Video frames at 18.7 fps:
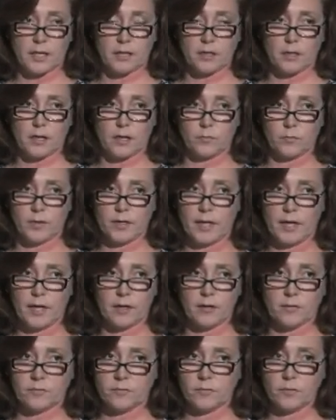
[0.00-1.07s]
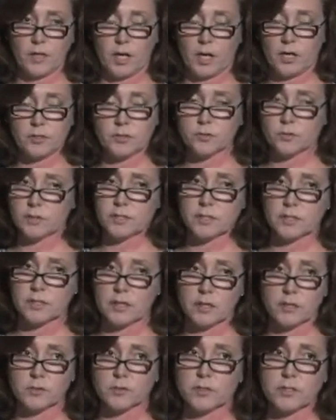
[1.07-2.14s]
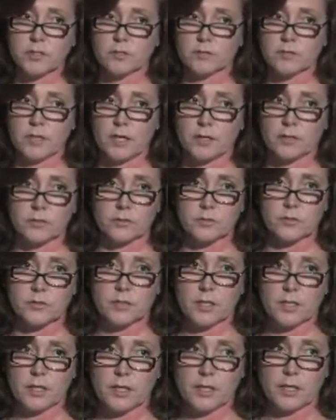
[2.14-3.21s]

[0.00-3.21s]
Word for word: and we have hundreds and hundreds of letters